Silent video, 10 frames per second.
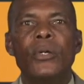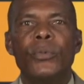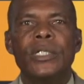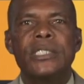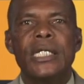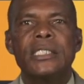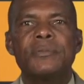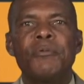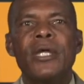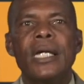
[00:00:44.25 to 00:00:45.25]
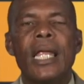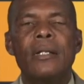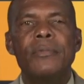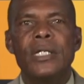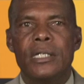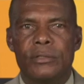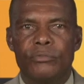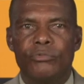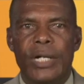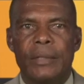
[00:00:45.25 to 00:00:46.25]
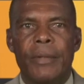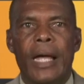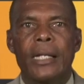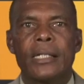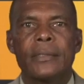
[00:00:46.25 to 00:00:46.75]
We'll take this break, and I'll be right back.